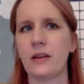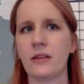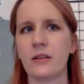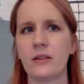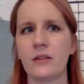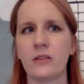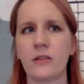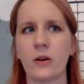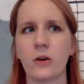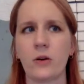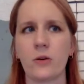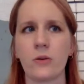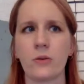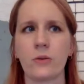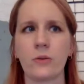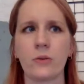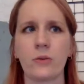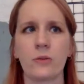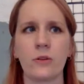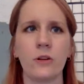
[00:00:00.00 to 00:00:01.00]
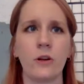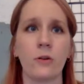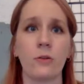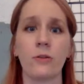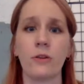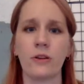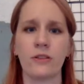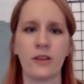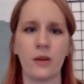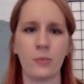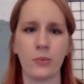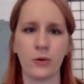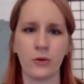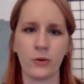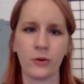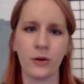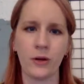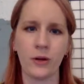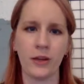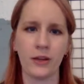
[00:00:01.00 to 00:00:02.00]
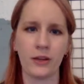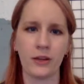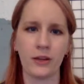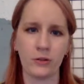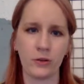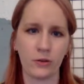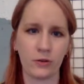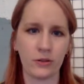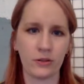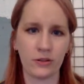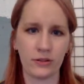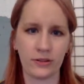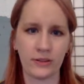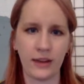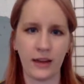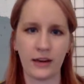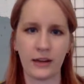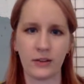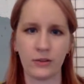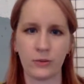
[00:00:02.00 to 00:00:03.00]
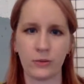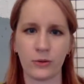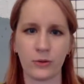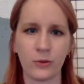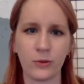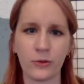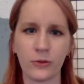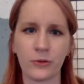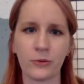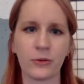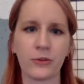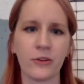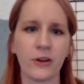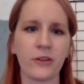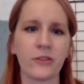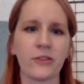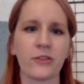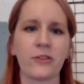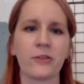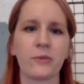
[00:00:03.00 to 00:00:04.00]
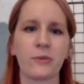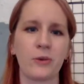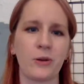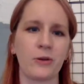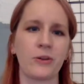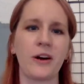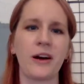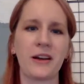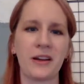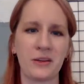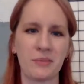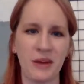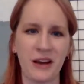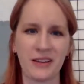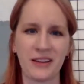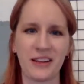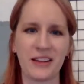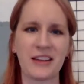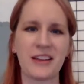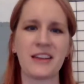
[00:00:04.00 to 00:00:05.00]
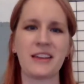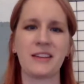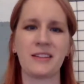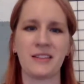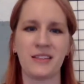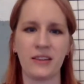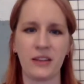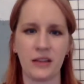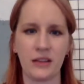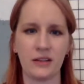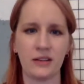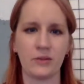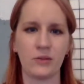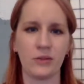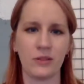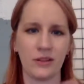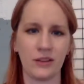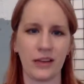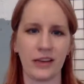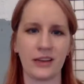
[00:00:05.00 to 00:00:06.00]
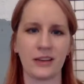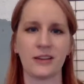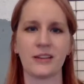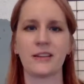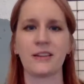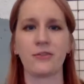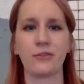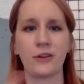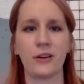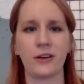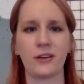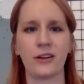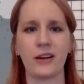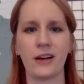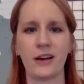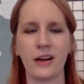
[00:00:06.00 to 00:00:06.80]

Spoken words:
So, for example, Dennis with Goals to Results, we were talking about, like, he's seen like different